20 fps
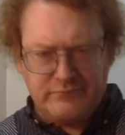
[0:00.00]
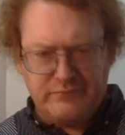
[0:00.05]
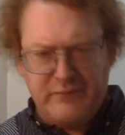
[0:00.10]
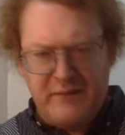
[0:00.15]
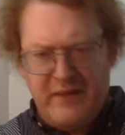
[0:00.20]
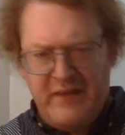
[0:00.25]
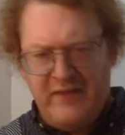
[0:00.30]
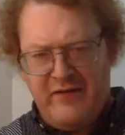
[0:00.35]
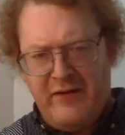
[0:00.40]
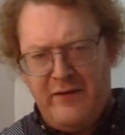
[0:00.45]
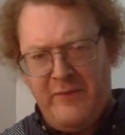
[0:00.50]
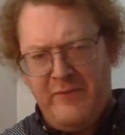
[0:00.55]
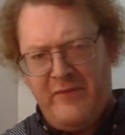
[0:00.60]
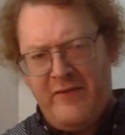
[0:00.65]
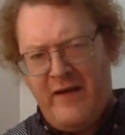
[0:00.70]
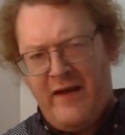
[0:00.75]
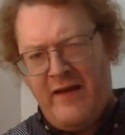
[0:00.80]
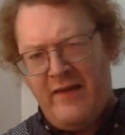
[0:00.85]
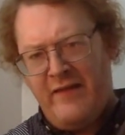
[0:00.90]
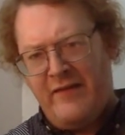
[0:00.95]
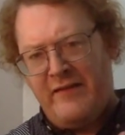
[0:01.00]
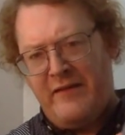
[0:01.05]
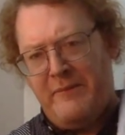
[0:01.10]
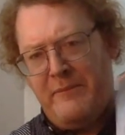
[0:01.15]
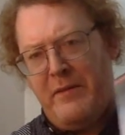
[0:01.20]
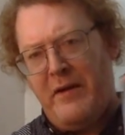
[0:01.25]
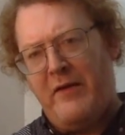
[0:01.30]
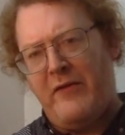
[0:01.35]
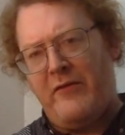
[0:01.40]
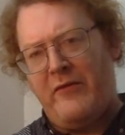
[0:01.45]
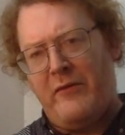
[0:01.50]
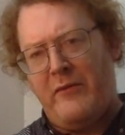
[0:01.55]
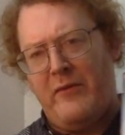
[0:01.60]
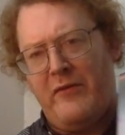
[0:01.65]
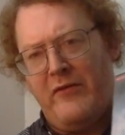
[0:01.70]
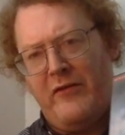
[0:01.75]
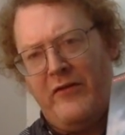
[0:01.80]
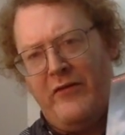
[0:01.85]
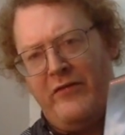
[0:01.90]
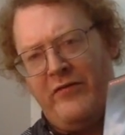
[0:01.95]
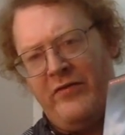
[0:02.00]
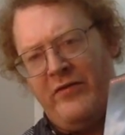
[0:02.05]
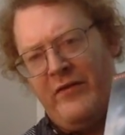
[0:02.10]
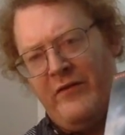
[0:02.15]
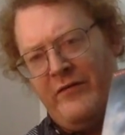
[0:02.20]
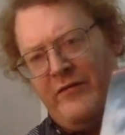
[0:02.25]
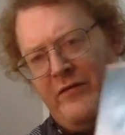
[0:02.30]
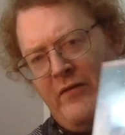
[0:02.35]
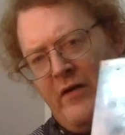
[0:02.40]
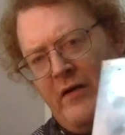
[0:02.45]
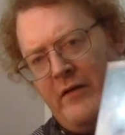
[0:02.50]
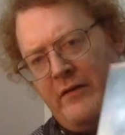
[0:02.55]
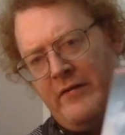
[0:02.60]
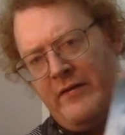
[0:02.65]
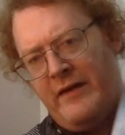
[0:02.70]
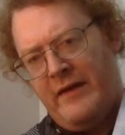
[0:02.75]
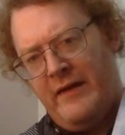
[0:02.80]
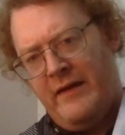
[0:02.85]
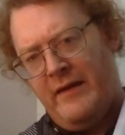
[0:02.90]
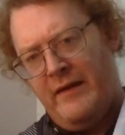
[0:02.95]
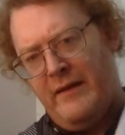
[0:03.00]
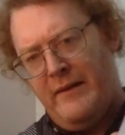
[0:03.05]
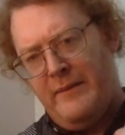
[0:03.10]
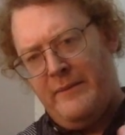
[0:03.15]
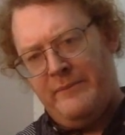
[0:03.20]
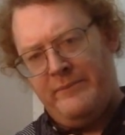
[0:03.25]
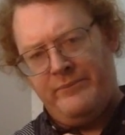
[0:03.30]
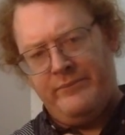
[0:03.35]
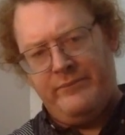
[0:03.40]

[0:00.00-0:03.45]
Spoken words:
In terms of how this compares to the original The Fog, the